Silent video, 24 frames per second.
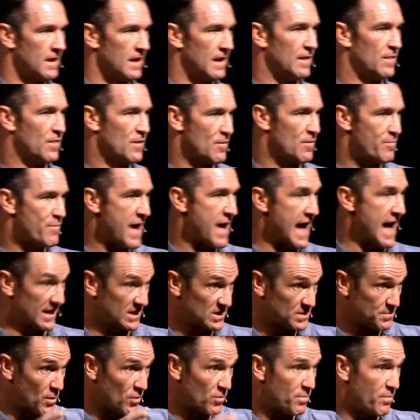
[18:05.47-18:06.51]
in their
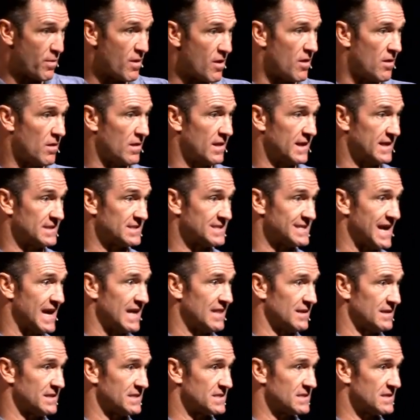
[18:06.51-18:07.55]
backs, both Paul and
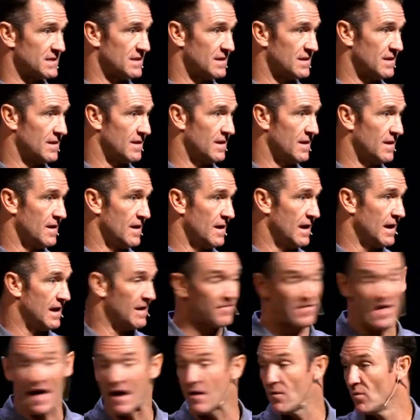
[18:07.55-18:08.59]
Silas. And
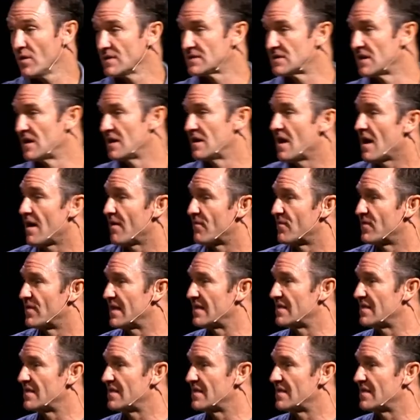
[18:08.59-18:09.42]
if that wasn't enough,